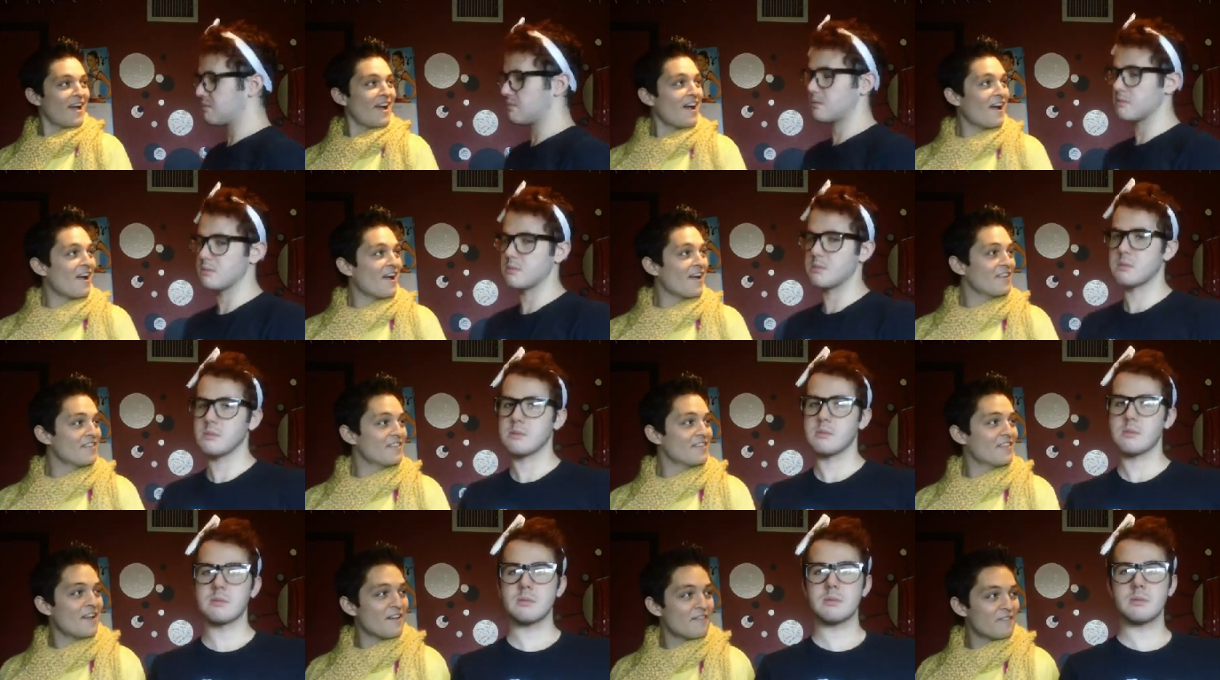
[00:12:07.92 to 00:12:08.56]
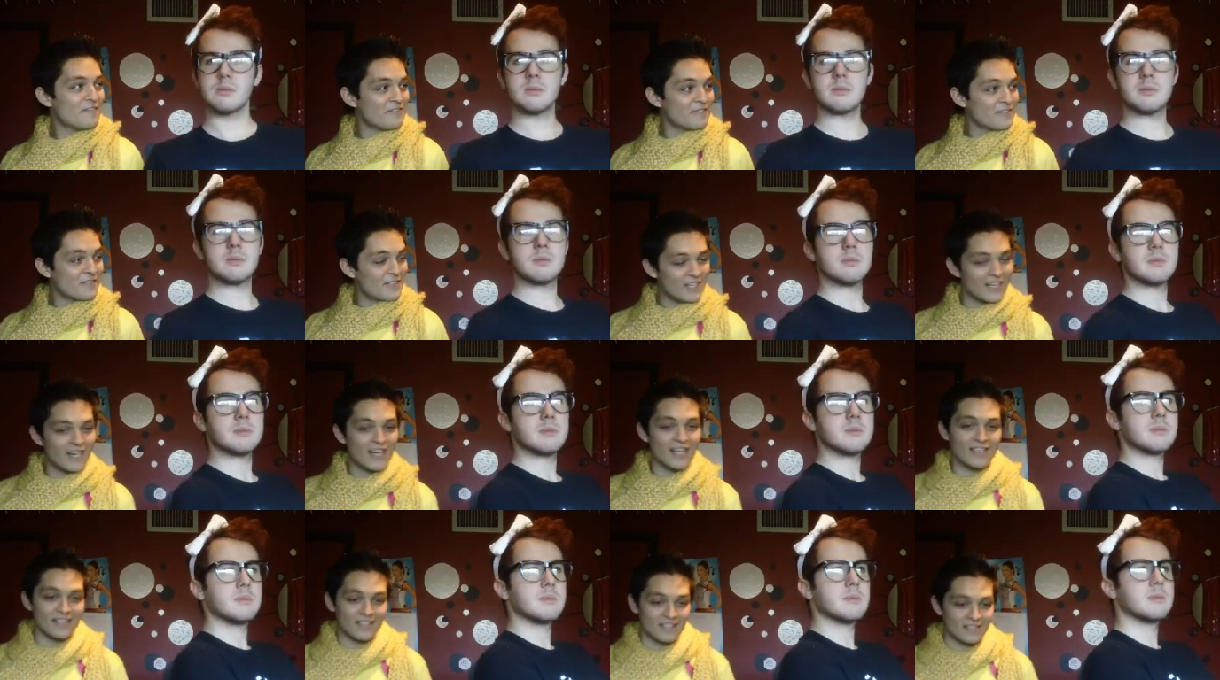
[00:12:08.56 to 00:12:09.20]
Speaker 1: I love
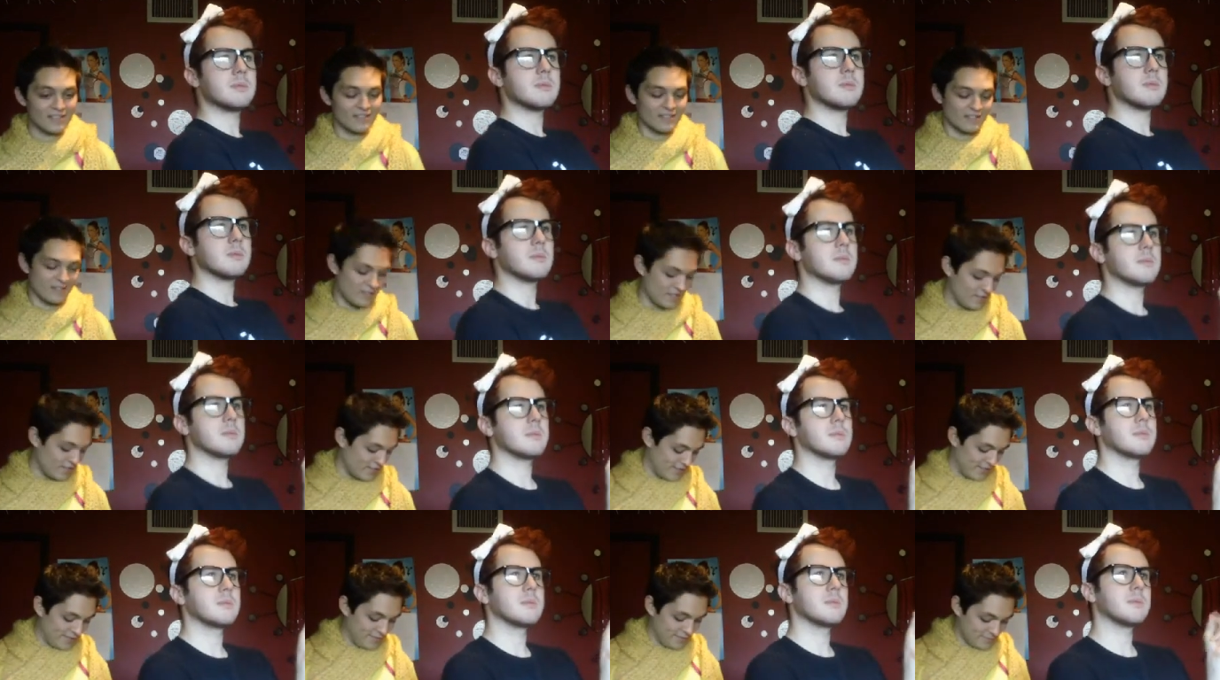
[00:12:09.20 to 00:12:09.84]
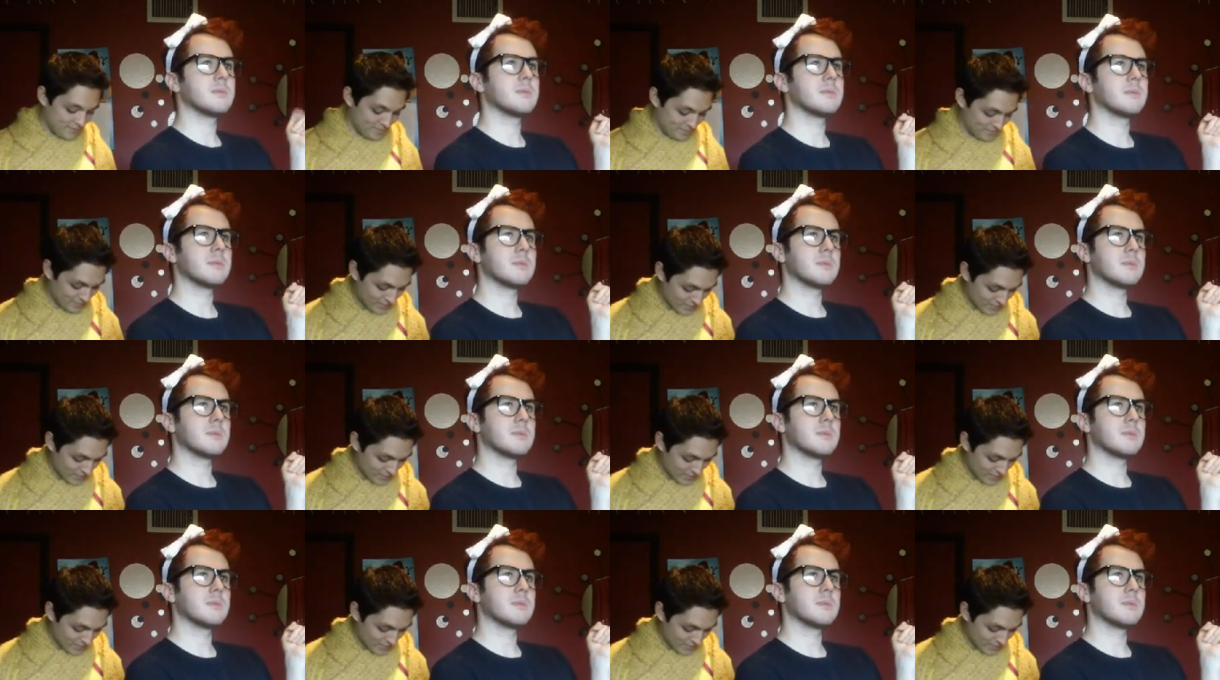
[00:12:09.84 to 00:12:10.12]
the idea.